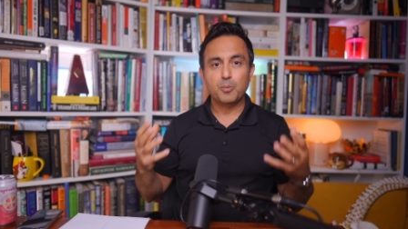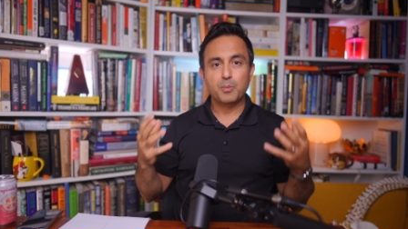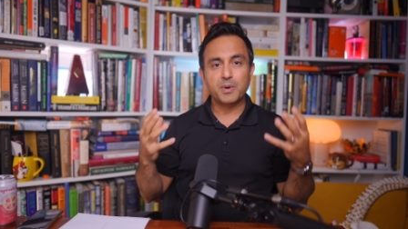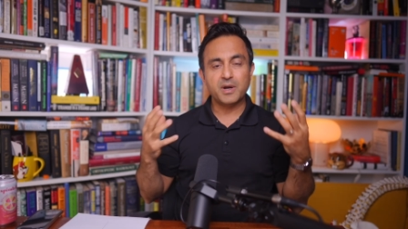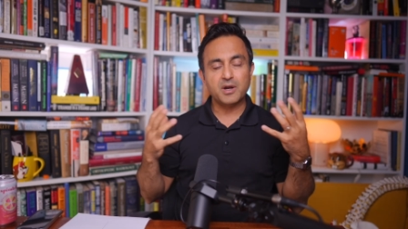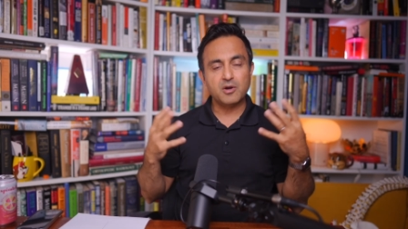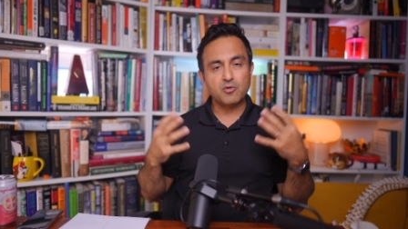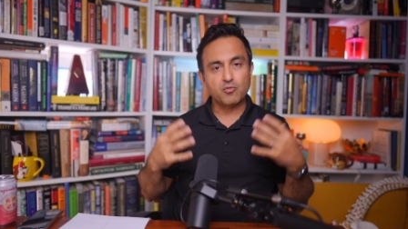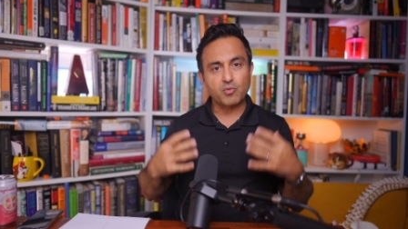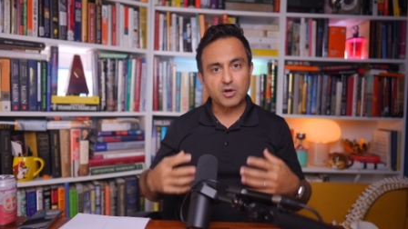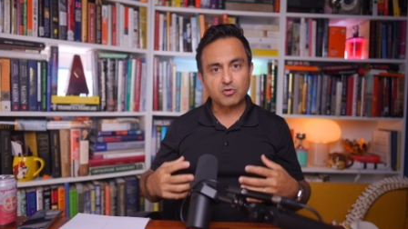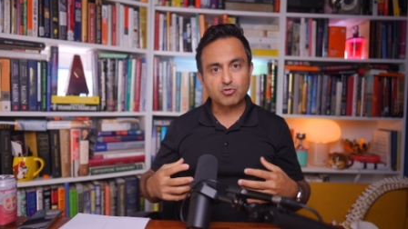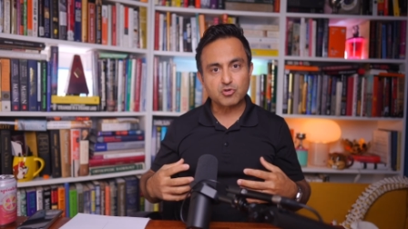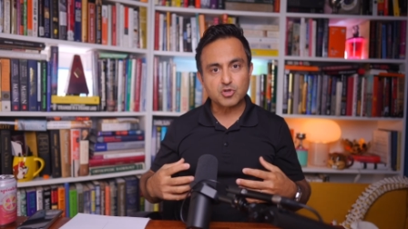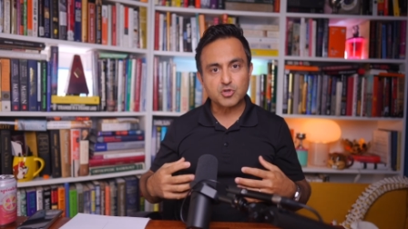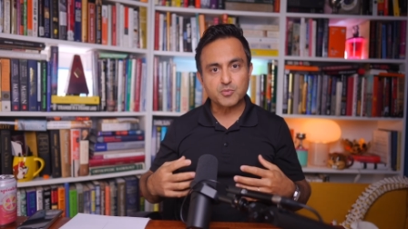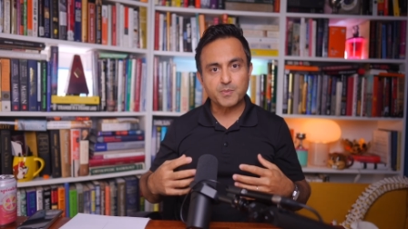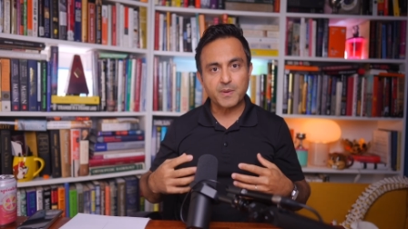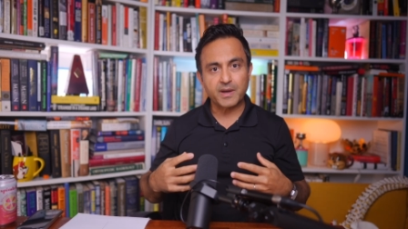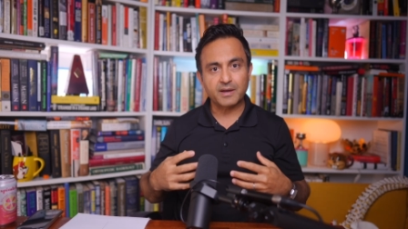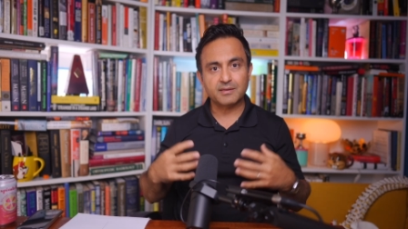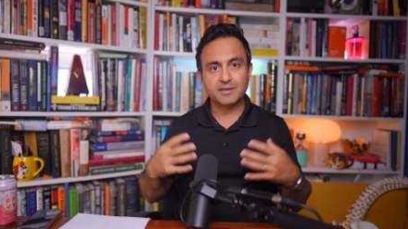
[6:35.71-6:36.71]
But in
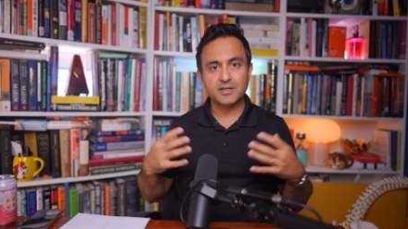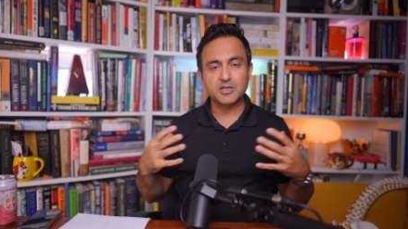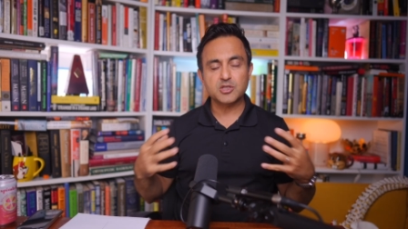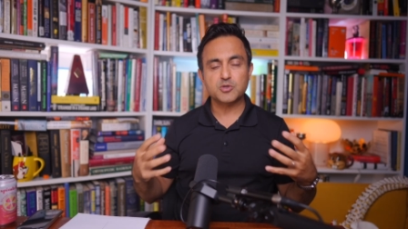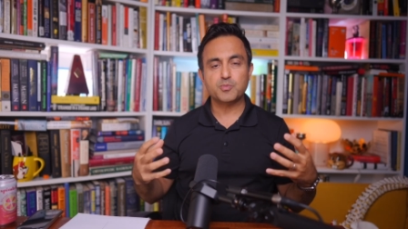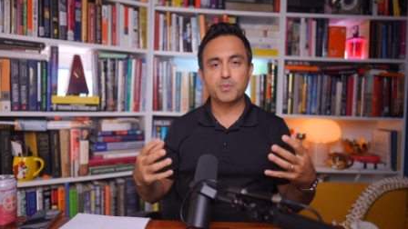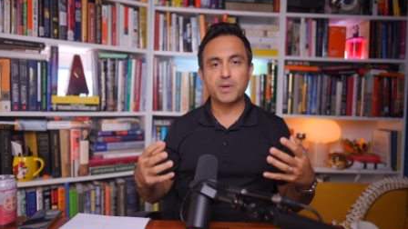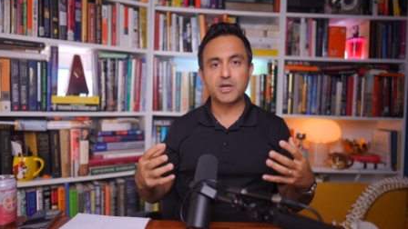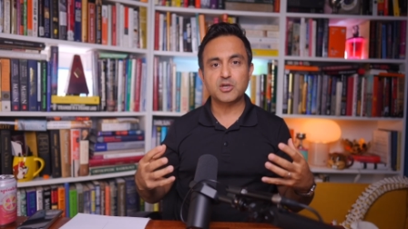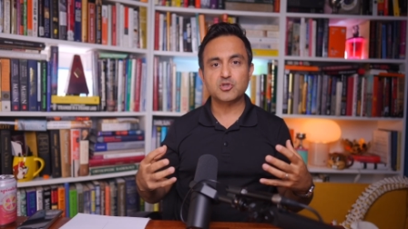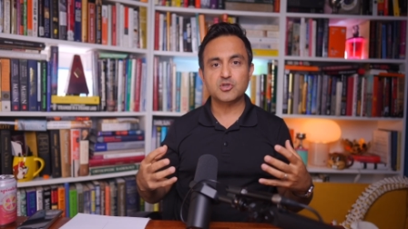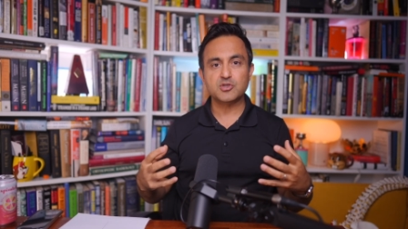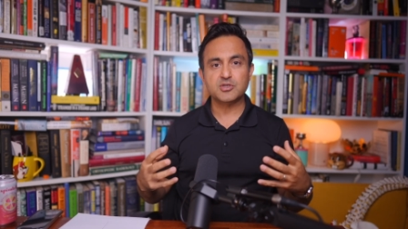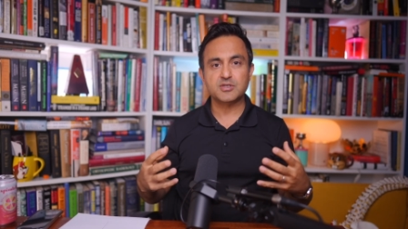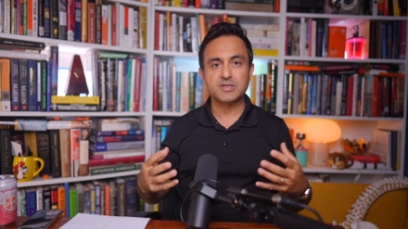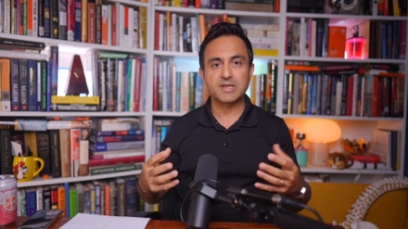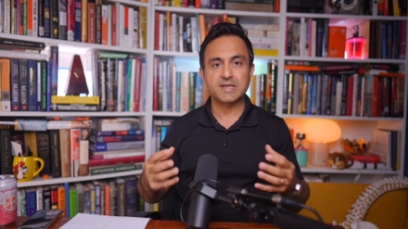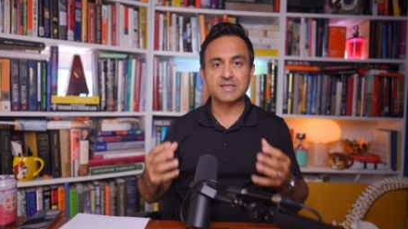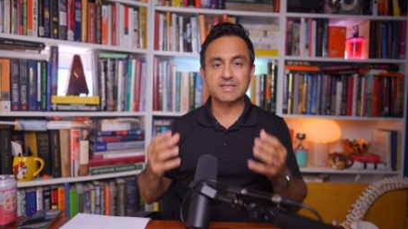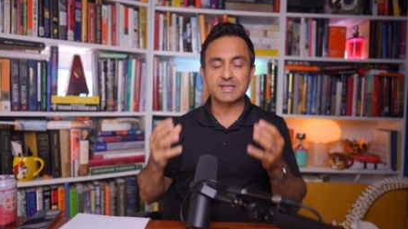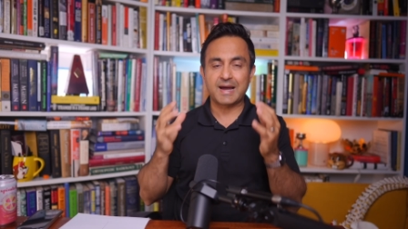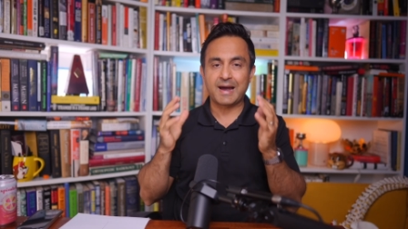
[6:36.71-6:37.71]
retrospect, this patient's
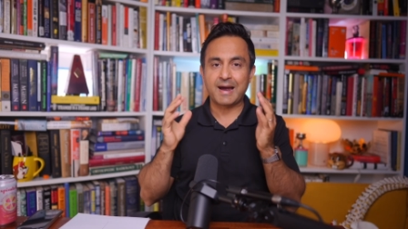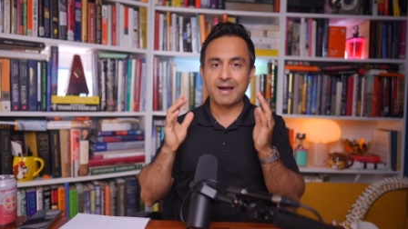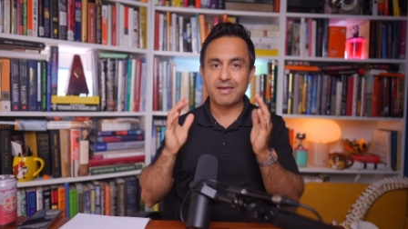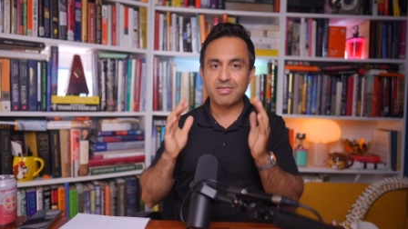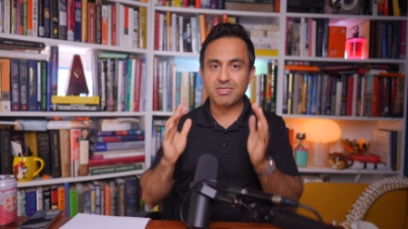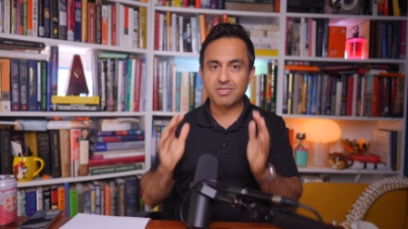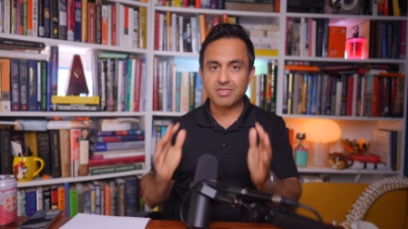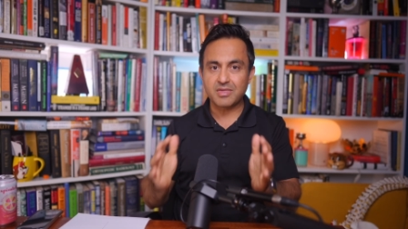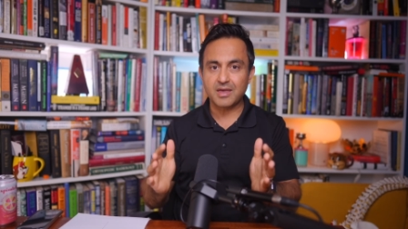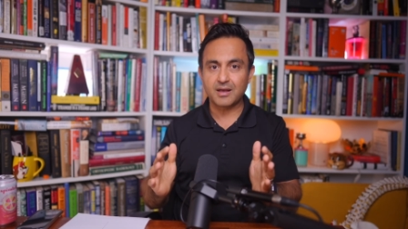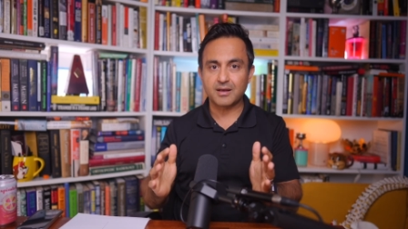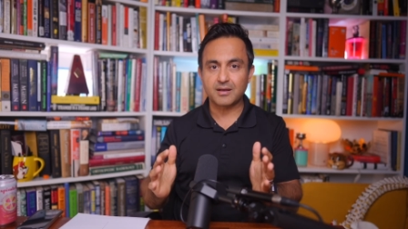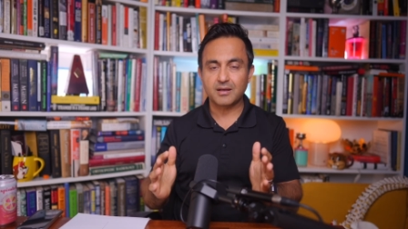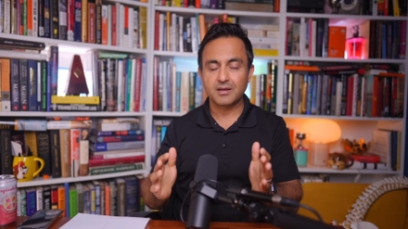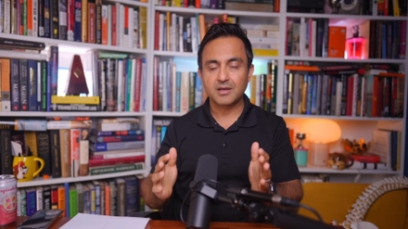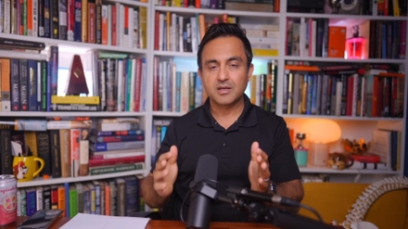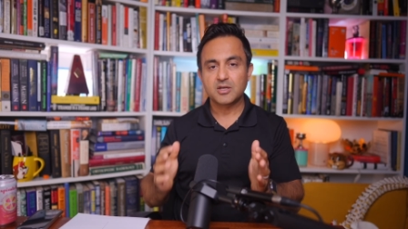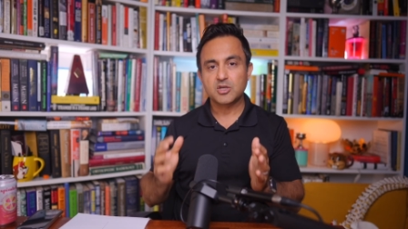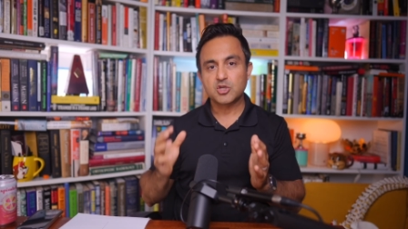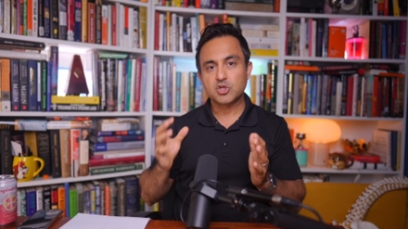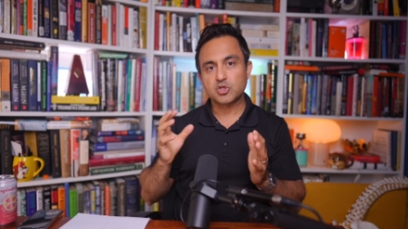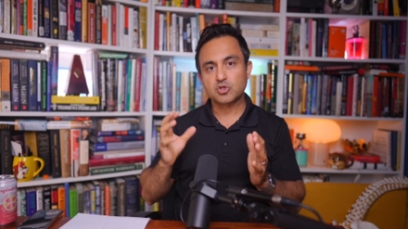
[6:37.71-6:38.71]
disc, I think,
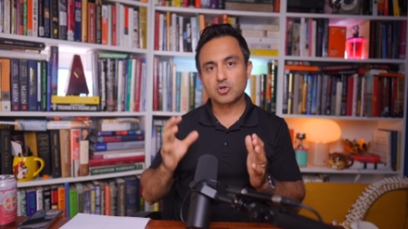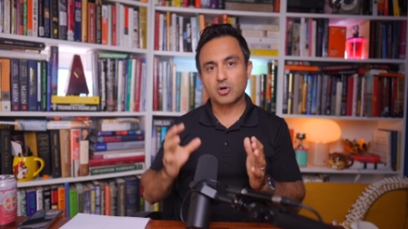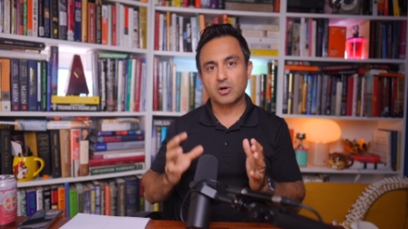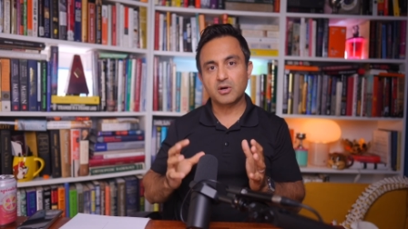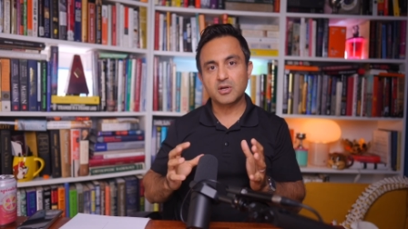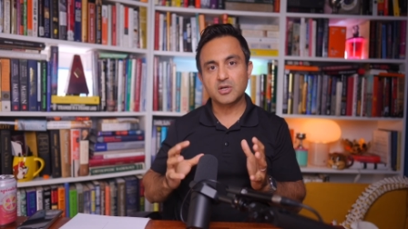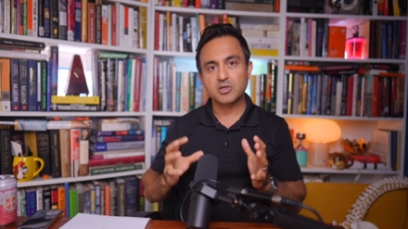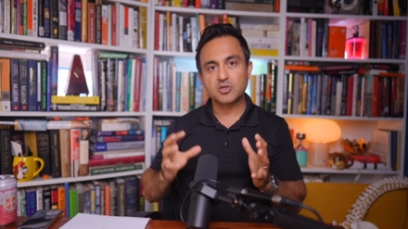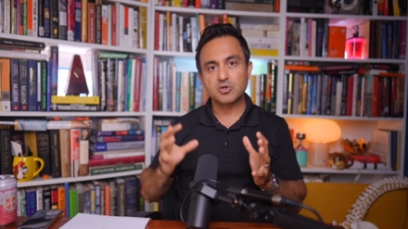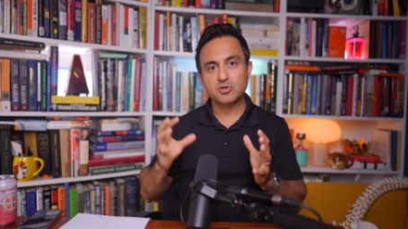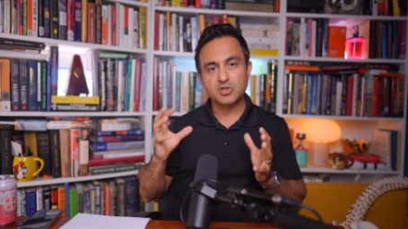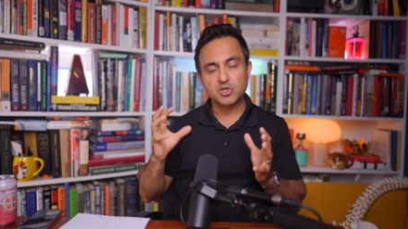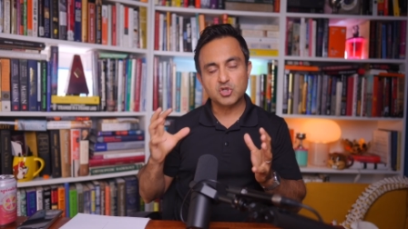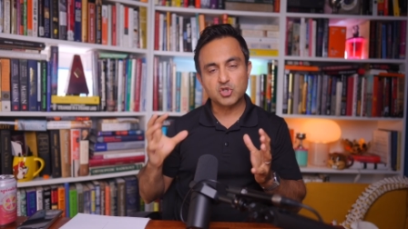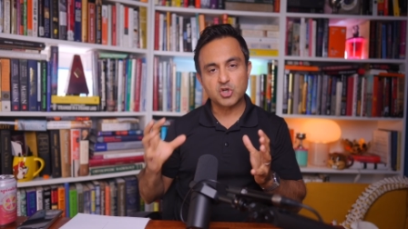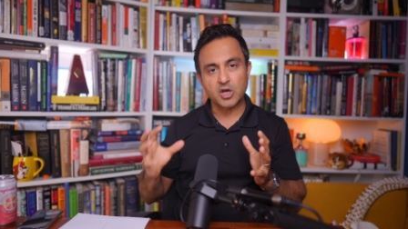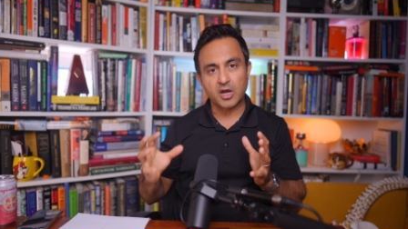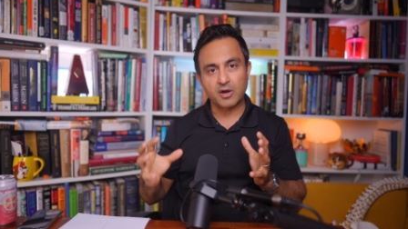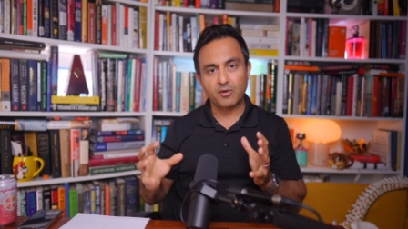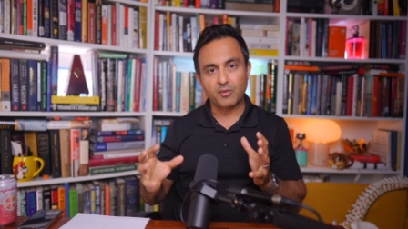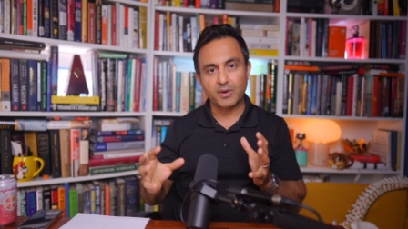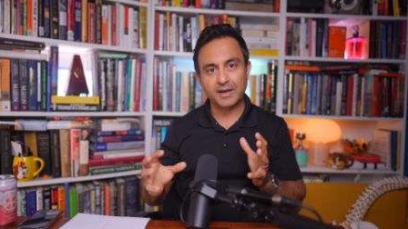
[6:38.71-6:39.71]
started to
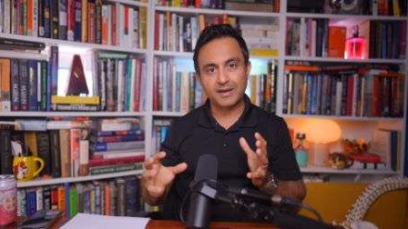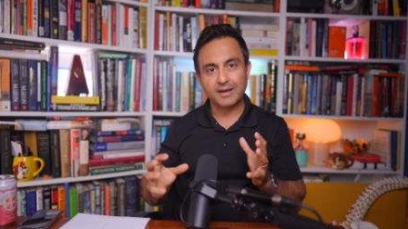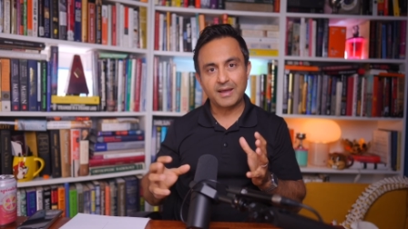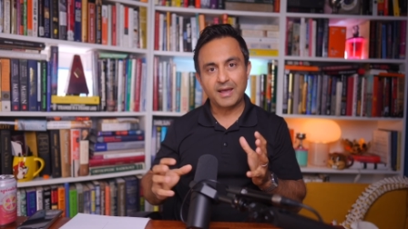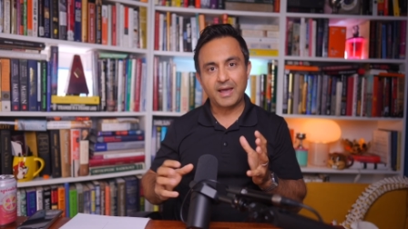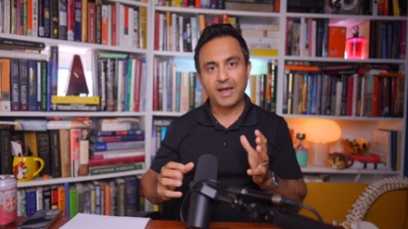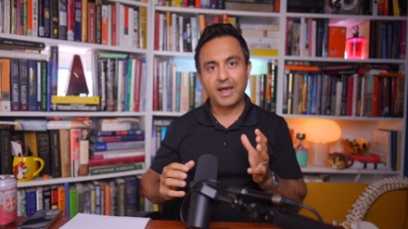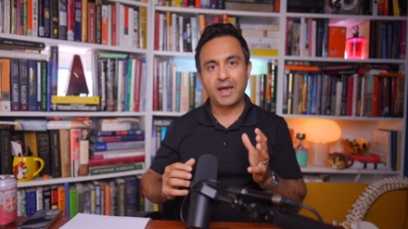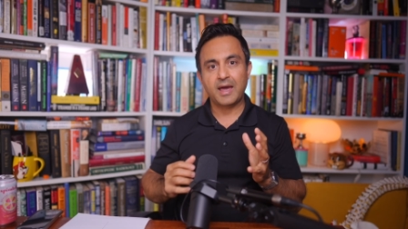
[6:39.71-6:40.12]
degenerate,